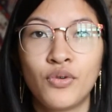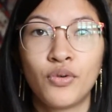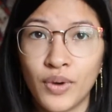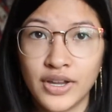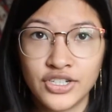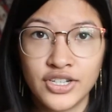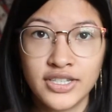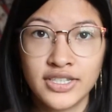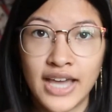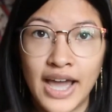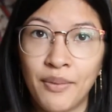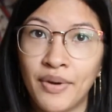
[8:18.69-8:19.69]
questions
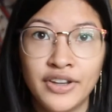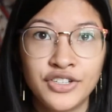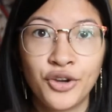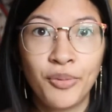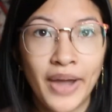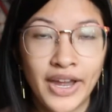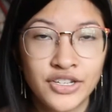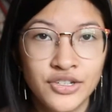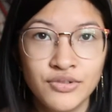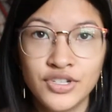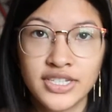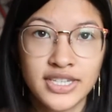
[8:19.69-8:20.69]
that I wanted to go back to
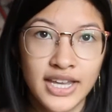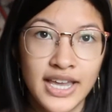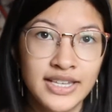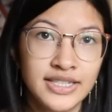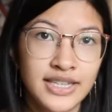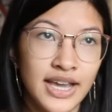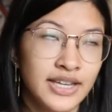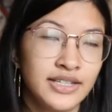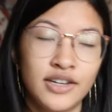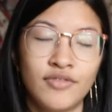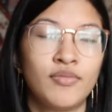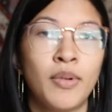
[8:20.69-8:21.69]
just in case I
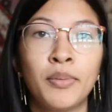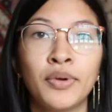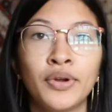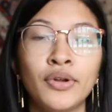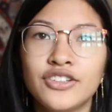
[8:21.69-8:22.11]
didn't remember.